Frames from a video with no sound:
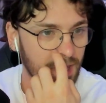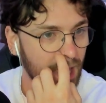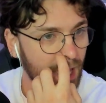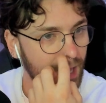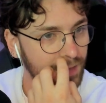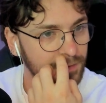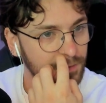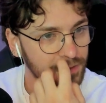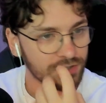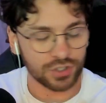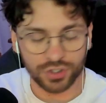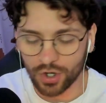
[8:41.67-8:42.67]
And
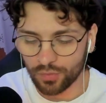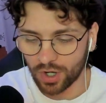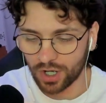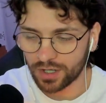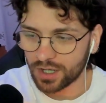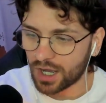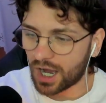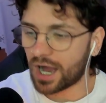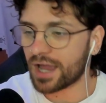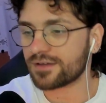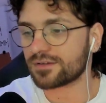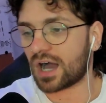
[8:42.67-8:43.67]
you know what?
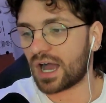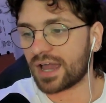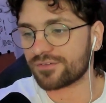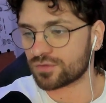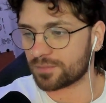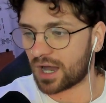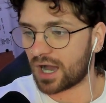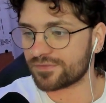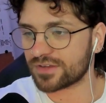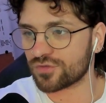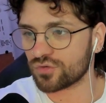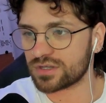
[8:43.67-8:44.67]
I, I have to admit, I've
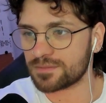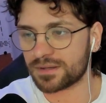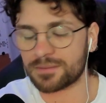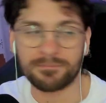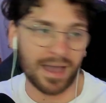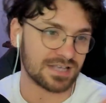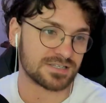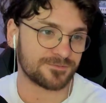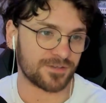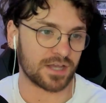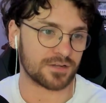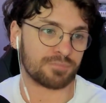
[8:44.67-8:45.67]
never really been a massive
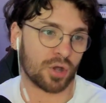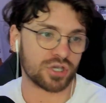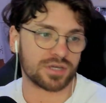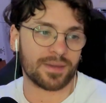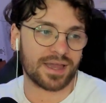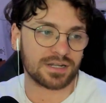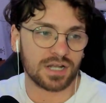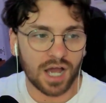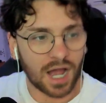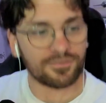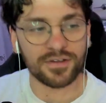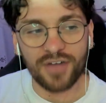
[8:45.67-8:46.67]
fan of Pokimane.
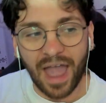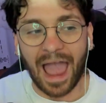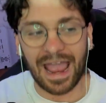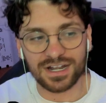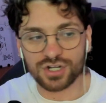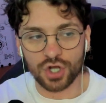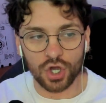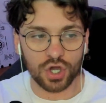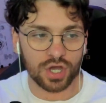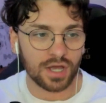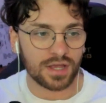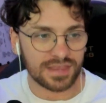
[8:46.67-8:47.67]
I've never hated her
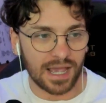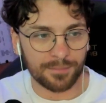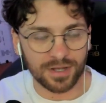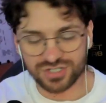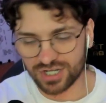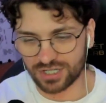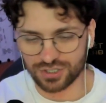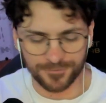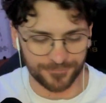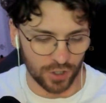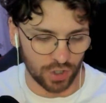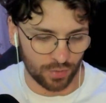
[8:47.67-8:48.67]
that much. Like, I do
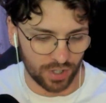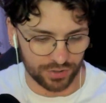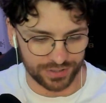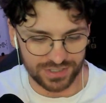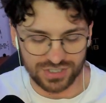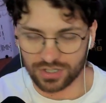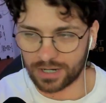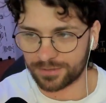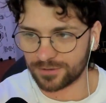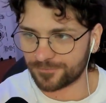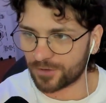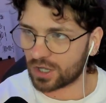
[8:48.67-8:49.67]
follow her on Instagram. I
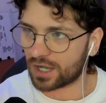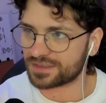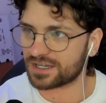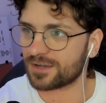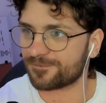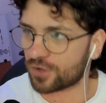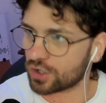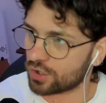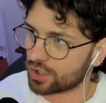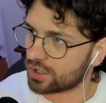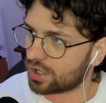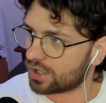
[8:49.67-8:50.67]
do follow, I think I follow
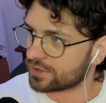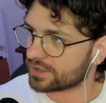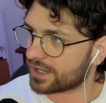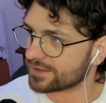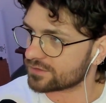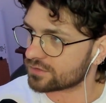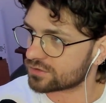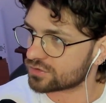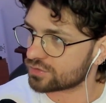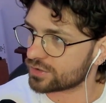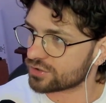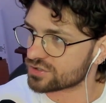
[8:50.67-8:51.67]
her on, like,
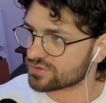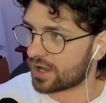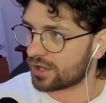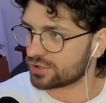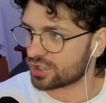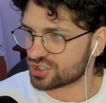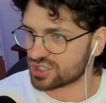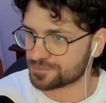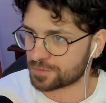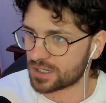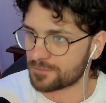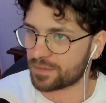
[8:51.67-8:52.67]
Twitter as well. You know, she's
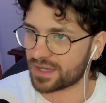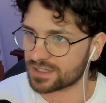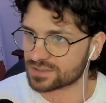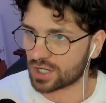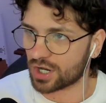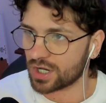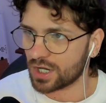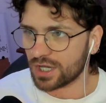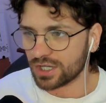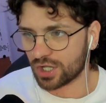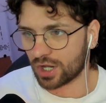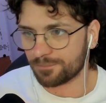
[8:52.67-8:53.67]
pretty big, so
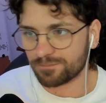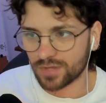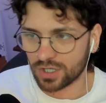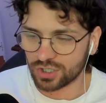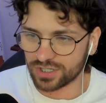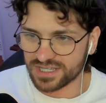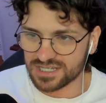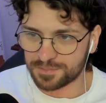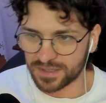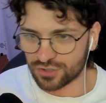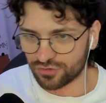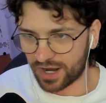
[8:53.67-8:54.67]
you know, a lot of these
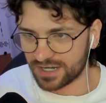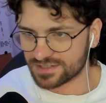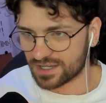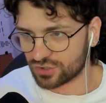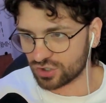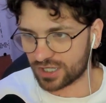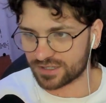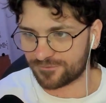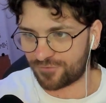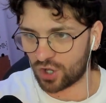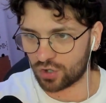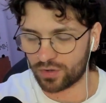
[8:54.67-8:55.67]
big creators, I do like to
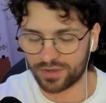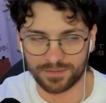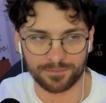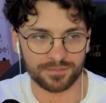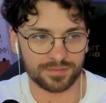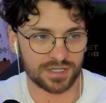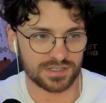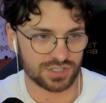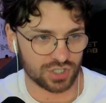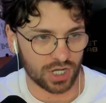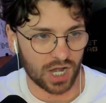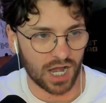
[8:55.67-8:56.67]
follow them because you
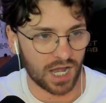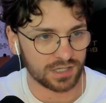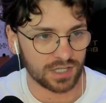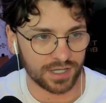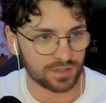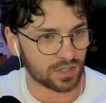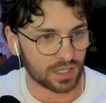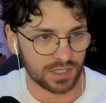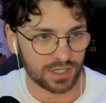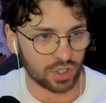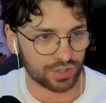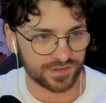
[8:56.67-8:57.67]
know, I, I, like I
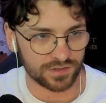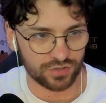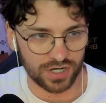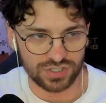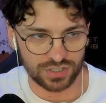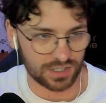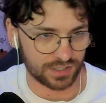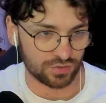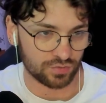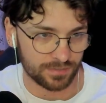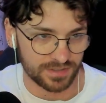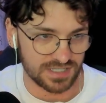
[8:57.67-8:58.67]
like content creation. I like
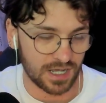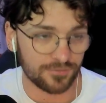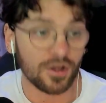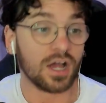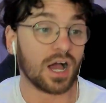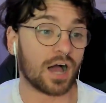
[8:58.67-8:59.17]
doing it myself.